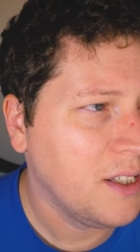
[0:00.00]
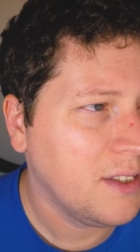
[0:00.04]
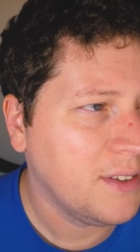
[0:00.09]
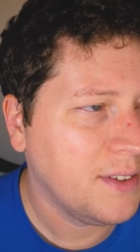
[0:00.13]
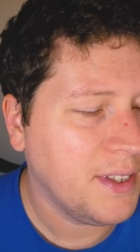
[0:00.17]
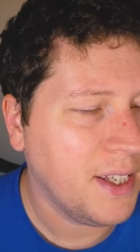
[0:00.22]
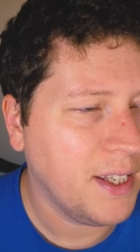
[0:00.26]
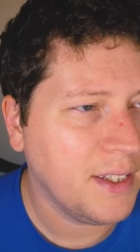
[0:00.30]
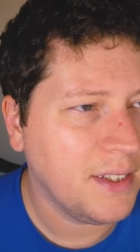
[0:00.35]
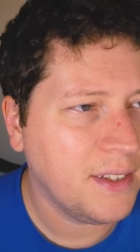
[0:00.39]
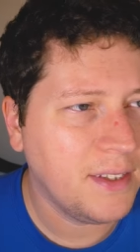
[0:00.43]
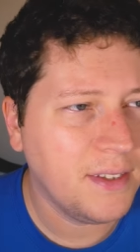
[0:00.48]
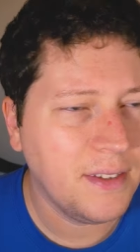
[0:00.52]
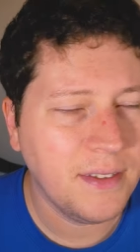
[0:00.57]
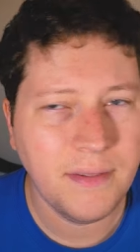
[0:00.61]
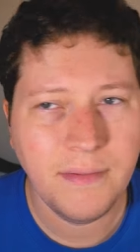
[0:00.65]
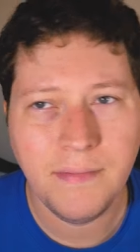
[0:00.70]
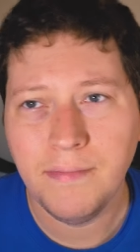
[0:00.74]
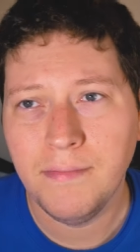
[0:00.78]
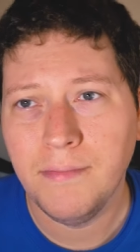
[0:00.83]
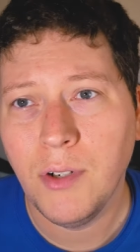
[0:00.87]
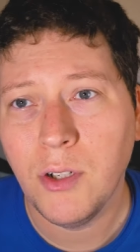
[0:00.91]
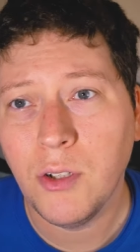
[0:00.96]

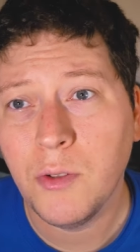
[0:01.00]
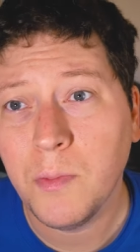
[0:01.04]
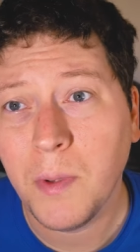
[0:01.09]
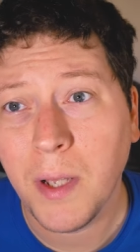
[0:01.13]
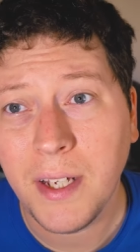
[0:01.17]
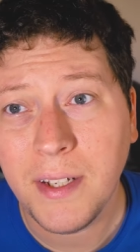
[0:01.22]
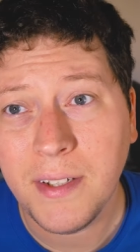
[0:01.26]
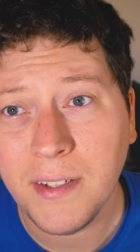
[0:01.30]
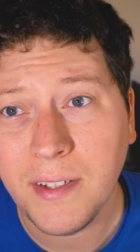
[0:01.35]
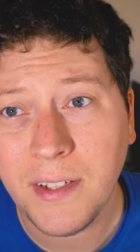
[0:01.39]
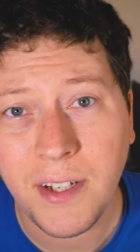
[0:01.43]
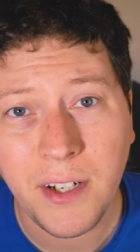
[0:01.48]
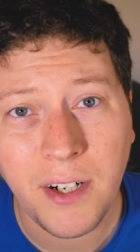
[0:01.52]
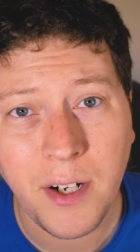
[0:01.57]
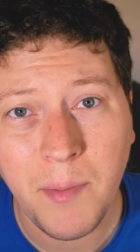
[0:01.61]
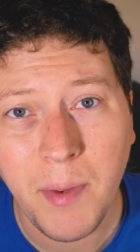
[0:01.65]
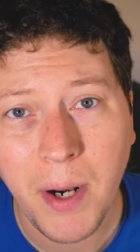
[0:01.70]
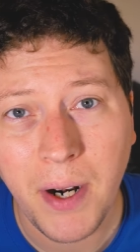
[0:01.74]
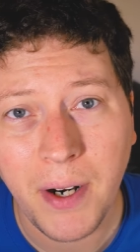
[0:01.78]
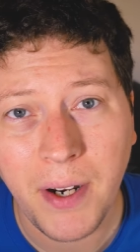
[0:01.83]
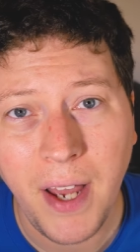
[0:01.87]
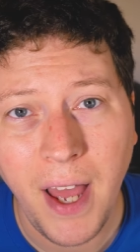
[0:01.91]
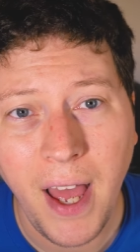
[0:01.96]
since most places here in
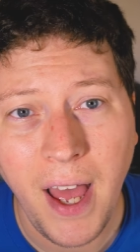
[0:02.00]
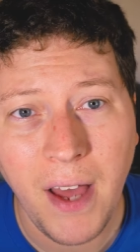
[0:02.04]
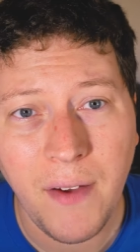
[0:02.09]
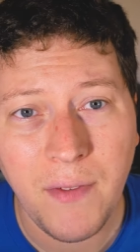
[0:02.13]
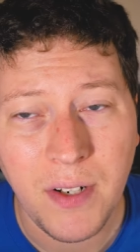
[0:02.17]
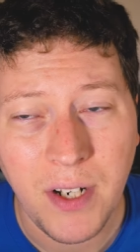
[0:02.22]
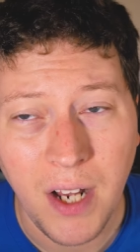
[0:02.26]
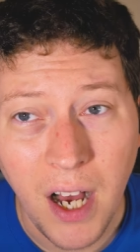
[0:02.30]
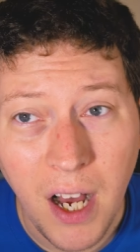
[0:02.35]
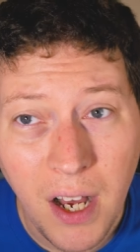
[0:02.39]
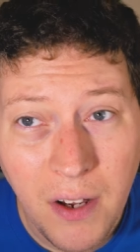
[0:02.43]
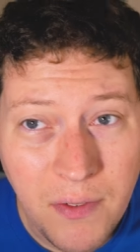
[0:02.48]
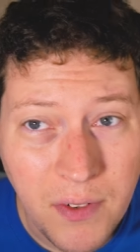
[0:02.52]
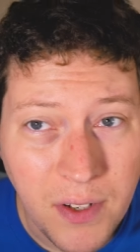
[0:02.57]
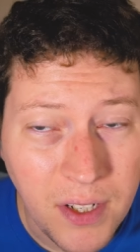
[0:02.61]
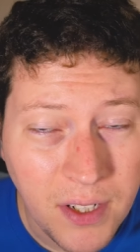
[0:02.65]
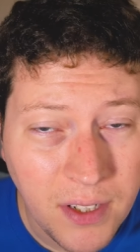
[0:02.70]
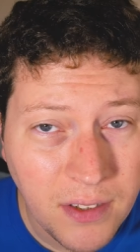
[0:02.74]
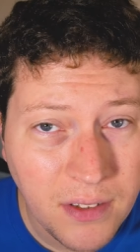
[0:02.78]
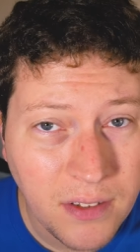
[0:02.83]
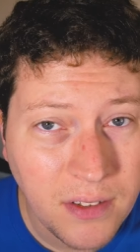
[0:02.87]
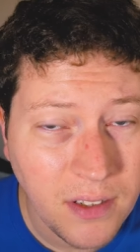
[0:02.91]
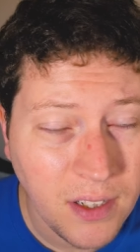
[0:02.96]
America have an
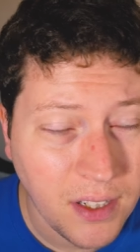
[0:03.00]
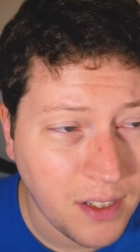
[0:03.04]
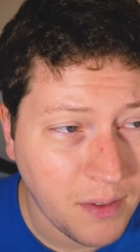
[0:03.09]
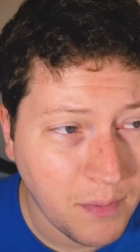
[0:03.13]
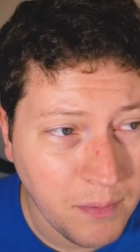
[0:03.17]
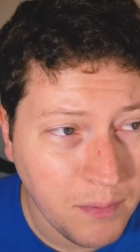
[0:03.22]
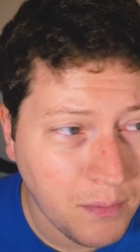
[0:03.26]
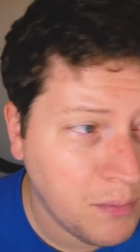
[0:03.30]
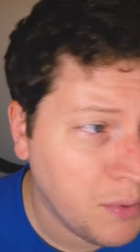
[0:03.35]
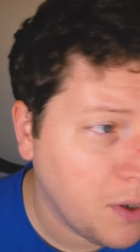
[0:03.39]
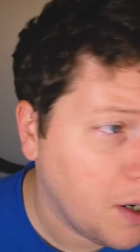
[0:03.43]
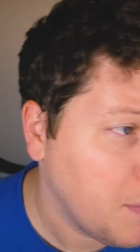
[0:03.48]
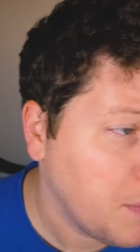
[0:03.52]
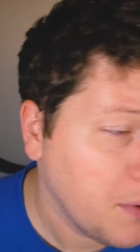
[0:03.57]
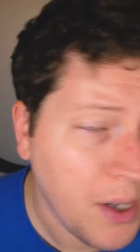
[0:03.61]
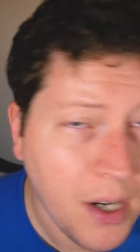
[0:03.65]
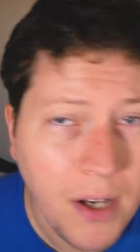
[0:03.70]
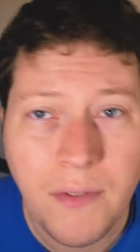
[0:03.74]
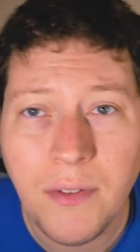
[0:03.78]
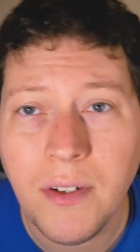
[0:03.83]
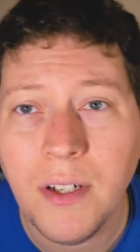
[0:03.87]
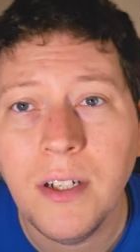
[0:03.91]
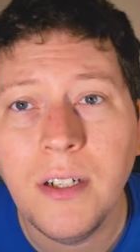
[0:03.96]
oven, like a proper
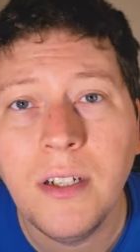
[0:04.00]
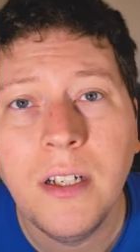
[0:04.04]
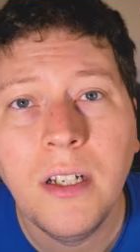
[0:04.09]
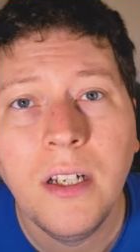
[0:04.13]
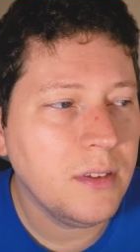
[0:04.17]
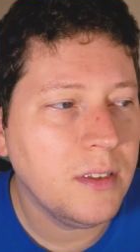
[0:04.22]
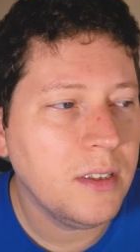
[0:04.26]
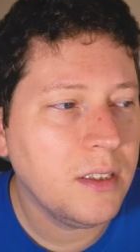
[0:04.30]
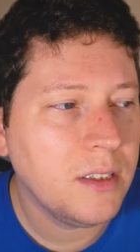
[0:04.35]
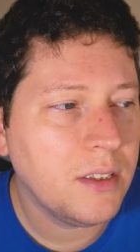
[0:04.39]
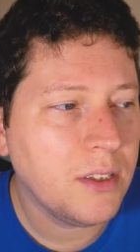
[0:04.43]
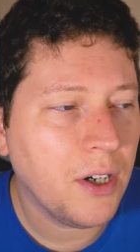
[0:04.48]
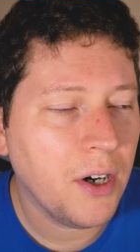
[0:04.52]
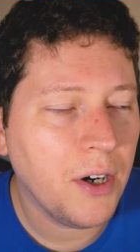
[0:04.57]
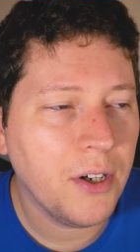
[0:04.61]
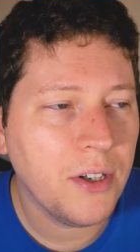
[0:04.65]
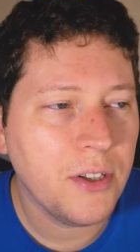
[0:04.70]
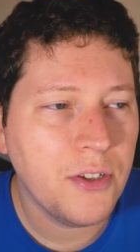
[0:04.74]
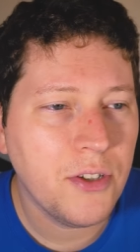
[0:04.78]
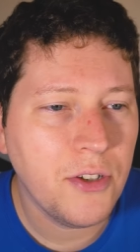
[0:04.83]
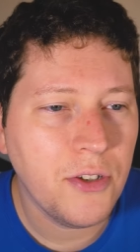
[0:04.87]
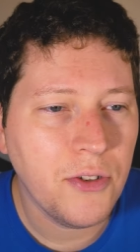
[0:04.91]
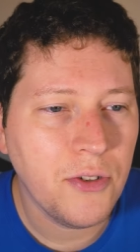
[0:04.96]
oven, it's
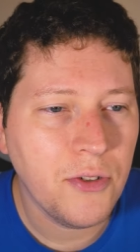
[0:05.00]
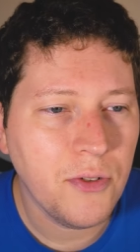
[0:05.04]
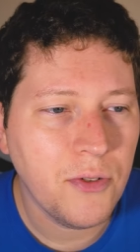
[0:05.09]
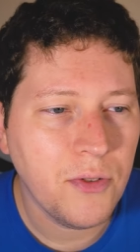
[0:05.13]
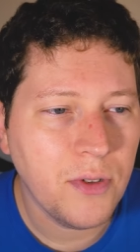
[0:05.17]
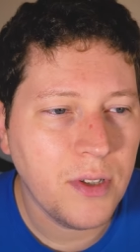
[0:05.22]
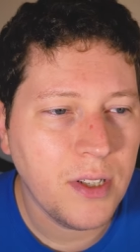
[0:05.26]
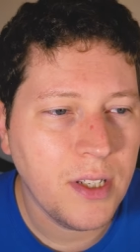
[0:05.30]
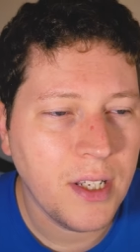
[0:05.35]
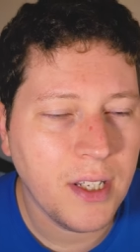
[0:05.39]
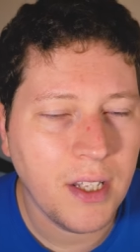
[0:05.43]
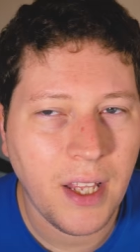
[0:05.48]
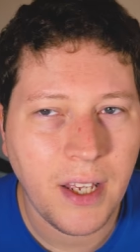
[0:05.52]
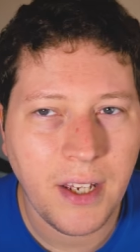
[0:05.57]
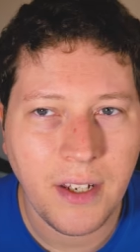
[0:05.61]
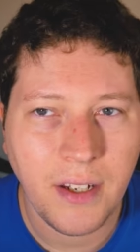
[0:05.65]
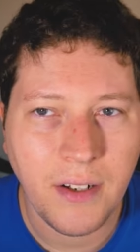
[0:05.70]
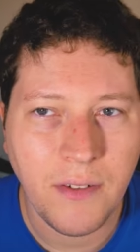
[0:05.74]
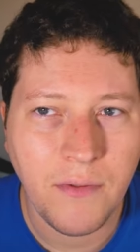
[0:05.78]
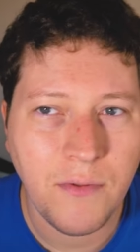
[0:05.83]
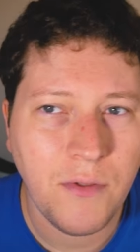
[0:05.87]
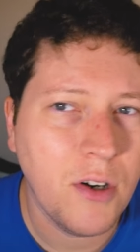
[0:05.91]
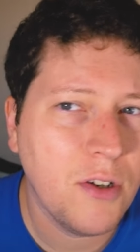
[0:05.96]
hard to get like
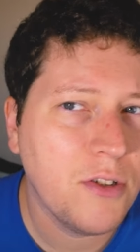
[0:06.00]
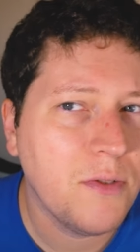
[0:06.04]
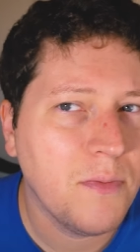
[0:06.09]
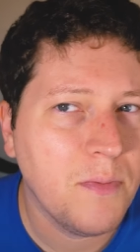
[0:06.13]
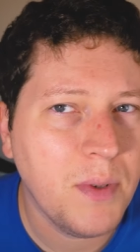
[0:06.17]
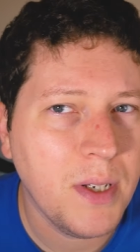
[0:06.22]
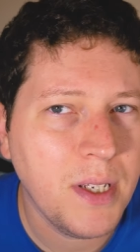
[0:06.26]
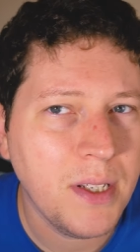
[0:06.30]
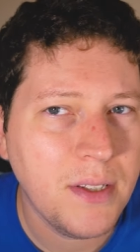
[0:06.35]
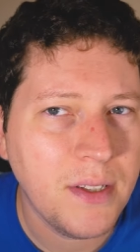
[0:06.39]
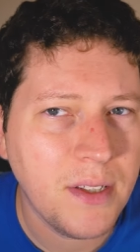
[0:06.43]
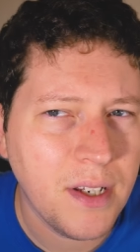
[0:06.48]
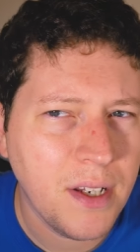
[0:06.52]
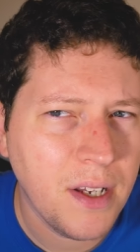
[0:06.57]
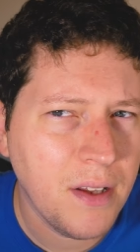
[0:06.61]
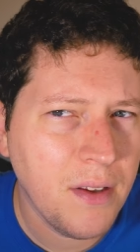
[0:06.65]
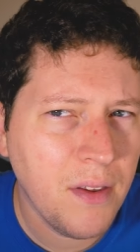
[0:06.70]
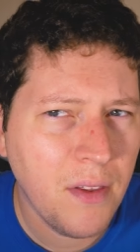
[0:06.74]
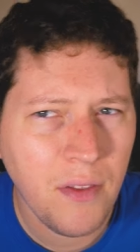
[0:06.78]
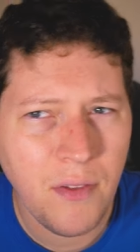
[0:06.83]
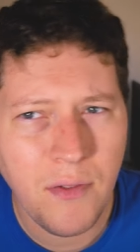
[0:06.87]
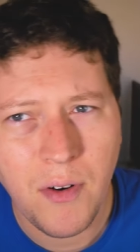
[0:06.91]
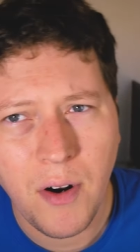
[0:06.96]
a frozen
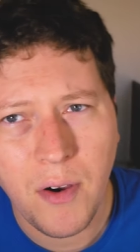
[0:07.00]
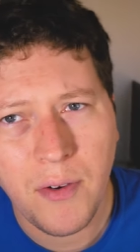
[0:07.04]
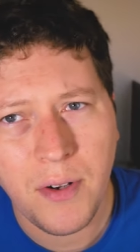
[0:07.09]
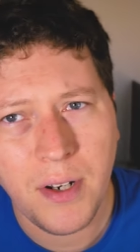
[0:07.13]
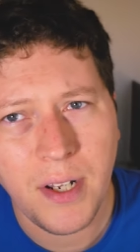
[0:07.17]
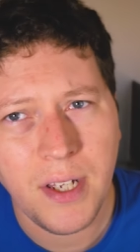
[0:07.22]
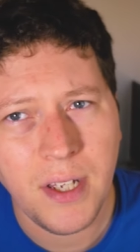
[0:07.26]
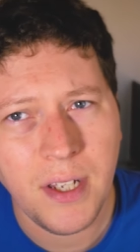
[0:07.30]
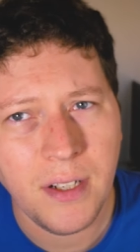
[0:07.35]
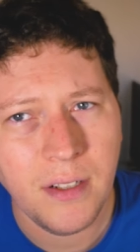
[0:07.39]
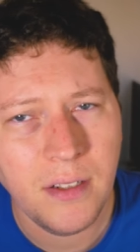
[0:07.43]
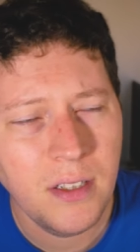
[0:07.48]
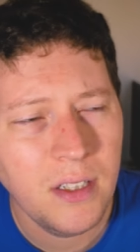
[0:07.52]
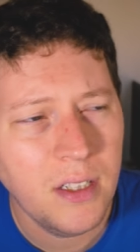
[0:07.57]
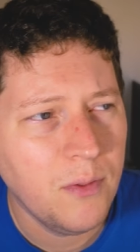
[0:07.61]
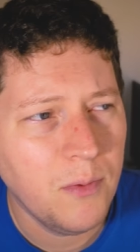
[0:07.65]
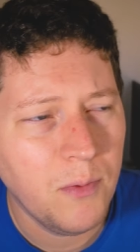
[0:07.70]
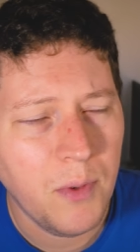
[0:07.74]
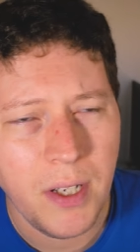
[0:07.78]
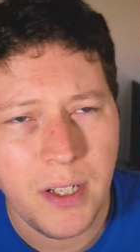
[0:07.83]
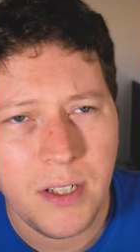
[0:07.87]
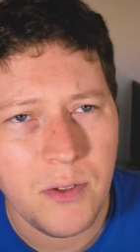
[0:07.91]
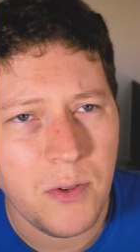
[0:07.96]
pizza, throw it in,
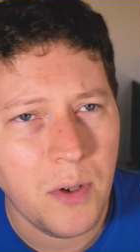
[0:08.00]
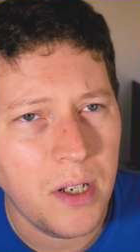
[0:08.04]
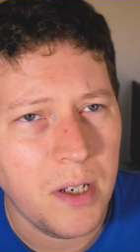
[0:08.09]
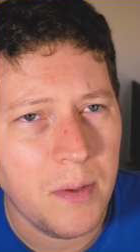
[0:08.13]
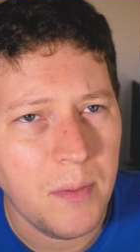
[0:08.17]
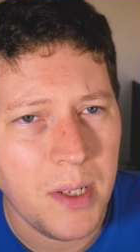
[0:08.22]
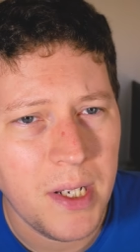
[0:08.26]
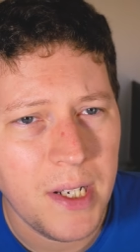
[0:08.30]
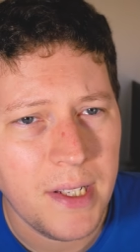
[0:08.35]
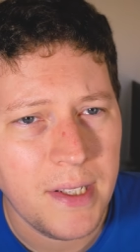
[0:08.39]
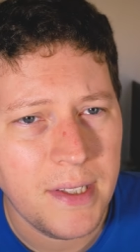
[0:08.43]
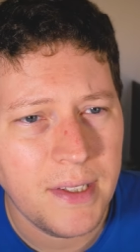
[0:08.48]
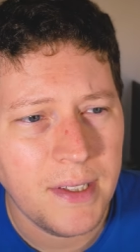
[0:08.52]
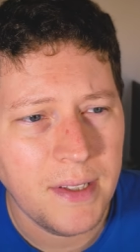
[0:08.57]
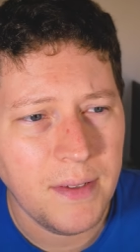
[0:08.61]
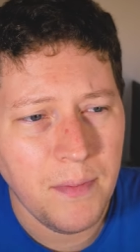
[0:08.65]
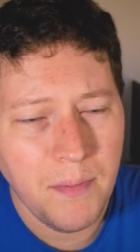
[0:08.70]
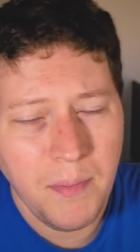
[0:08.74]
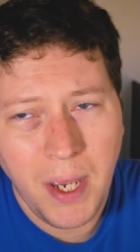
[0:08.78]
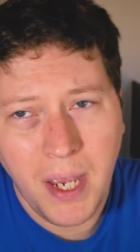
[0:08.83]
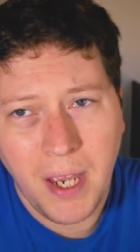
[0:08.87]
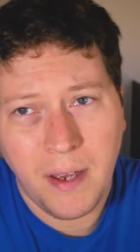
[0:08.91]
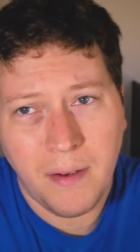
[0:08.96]
wait 20 minutes
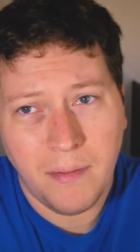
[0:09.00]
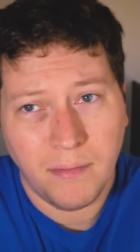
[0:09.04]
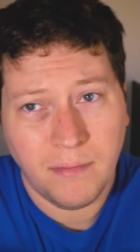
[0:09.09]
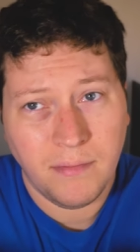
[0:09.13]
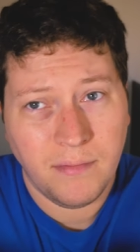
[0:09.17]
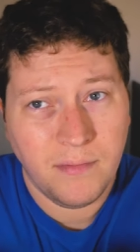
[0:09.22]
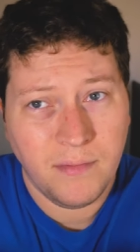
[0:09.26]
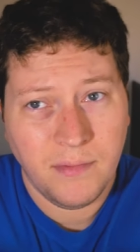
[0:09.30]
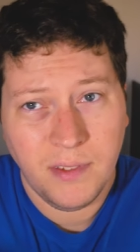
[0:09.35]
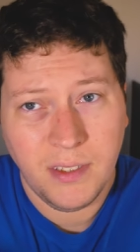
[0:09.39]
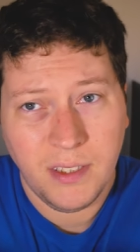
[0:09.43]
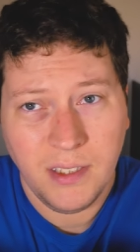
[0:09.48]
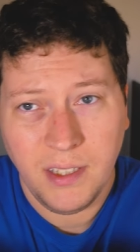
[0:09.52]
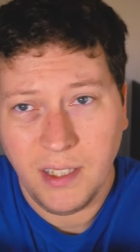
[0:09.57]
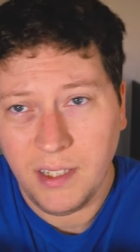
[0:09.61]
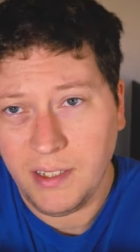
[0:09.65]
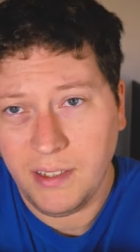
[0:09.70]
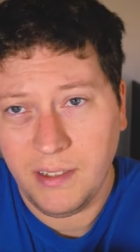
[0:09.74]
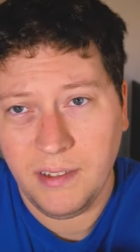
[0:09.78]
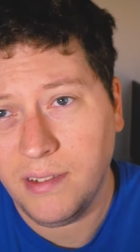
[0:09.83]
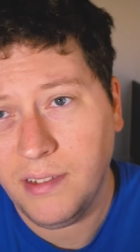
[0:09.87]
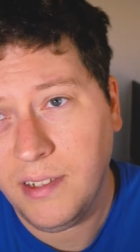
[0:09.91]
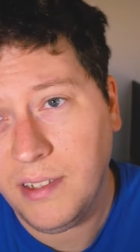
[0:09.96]
and bam, it's
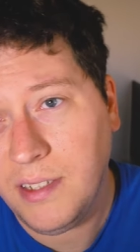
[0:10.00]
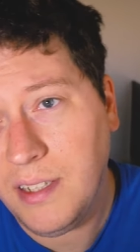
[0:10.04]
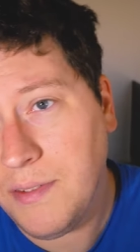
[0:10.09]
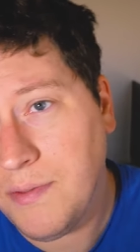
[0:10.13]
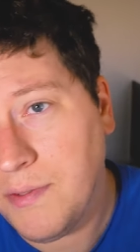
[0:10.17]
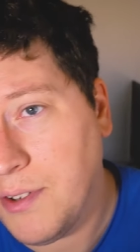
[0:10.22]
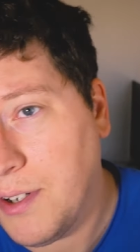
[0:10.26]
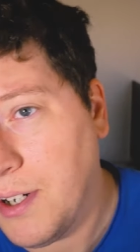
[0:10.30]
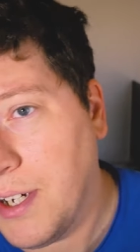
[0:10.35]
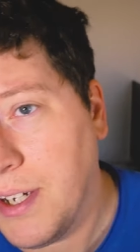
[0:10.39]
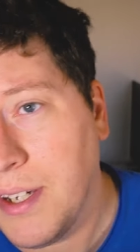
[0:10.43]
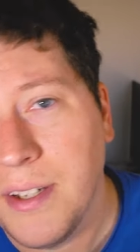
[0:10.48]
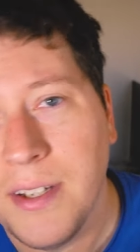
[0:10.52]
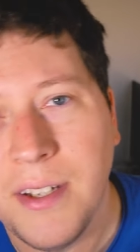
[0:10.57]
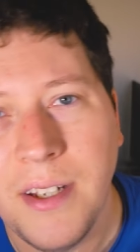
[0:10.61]
like delivery